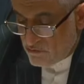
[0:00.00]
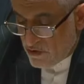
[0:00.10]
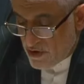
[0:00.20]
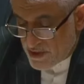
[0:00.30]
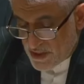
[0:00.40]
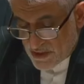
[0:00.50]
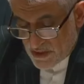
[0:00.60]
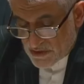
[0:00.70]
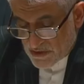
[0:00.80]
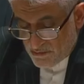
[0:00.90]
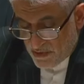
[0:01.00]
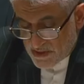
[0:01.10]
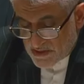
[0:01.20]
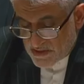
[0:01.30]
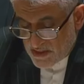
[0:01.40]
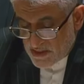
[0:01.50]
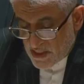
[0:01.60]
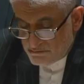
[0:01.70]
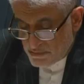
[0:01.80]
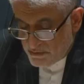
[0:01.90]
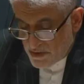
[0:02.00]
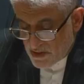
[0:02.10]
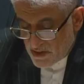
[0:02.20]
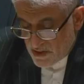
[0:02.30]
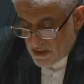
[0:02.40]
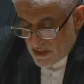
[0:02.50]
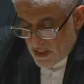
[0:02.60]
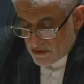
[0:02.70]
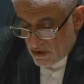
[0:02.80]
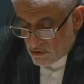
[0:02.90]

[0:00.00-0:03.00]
war against the Palestinian people and